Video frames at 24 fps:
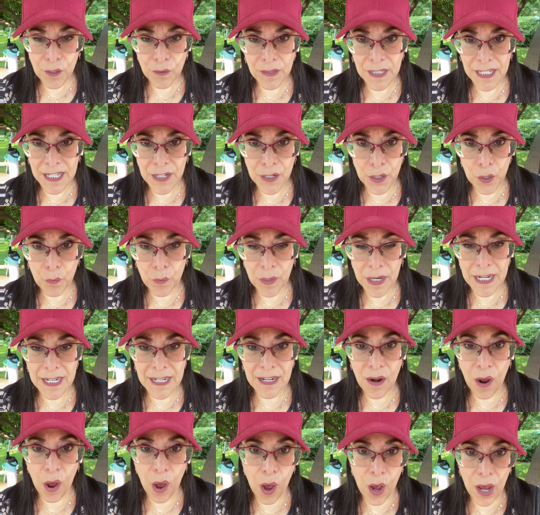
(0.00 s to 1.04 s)
our lean and
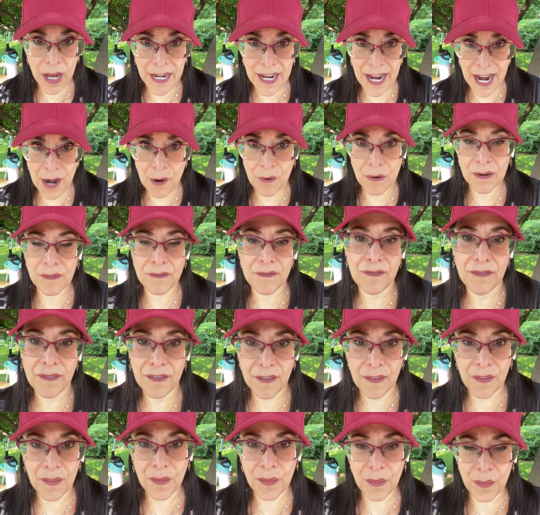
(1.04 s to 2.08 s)
green on Erev
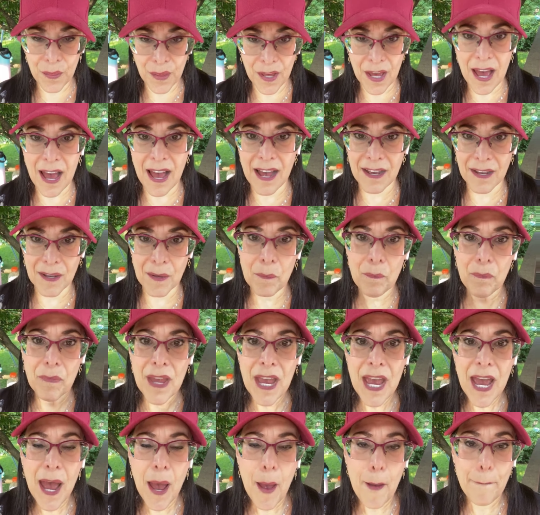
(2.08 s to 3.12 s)
the Chag.
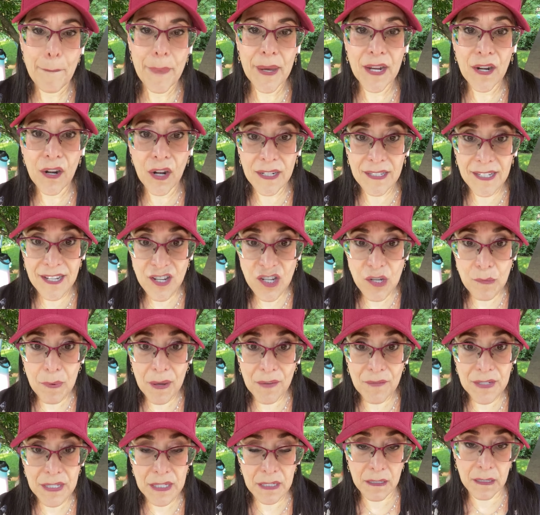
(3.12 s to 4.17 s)
But on Tisha
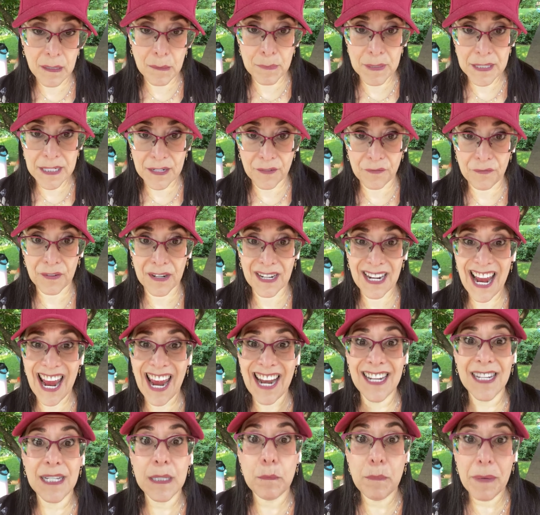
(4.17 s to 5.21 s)
B'Av it's a little bit different,
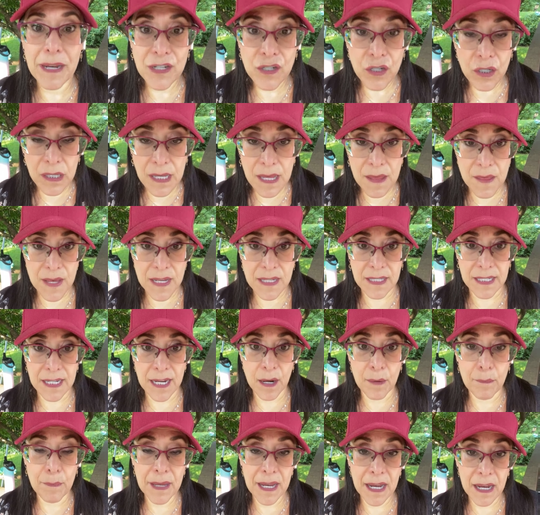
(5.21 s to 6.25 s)
and especially this
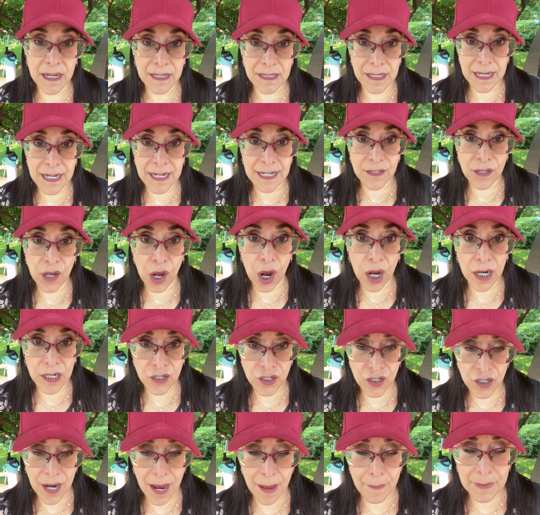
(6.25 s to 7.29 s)
year because it is on
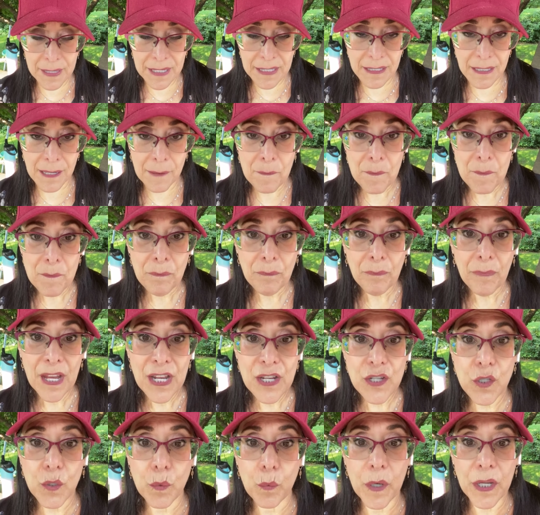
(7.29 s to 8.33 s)
Shabbos.
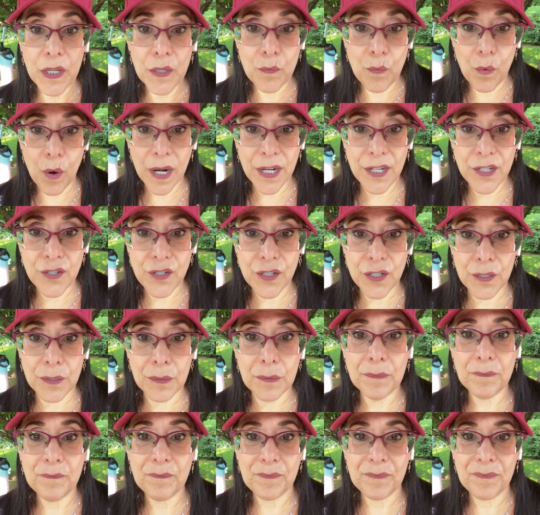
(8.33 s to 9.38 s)
So what you want to
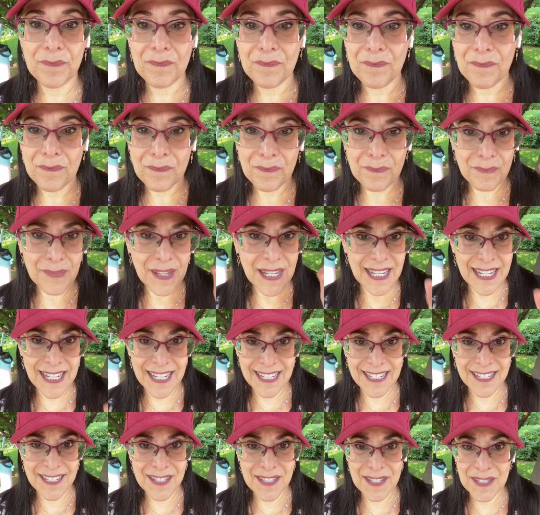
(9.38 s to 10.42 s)
do
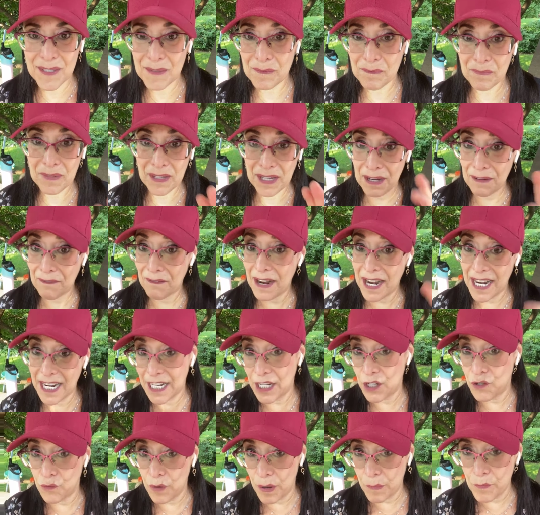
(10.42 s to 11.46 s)
is, get
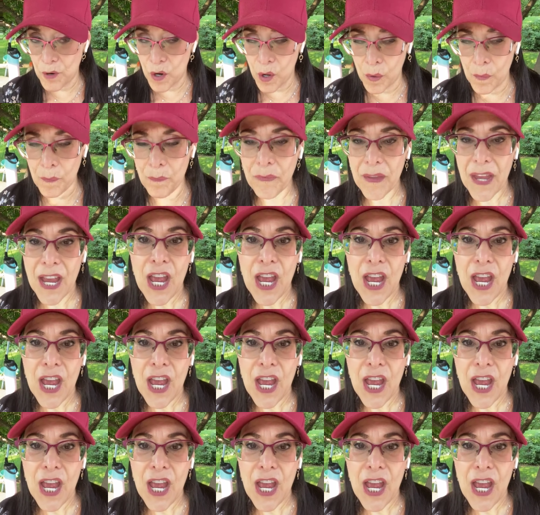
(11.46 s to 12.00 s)
ready, drum roll.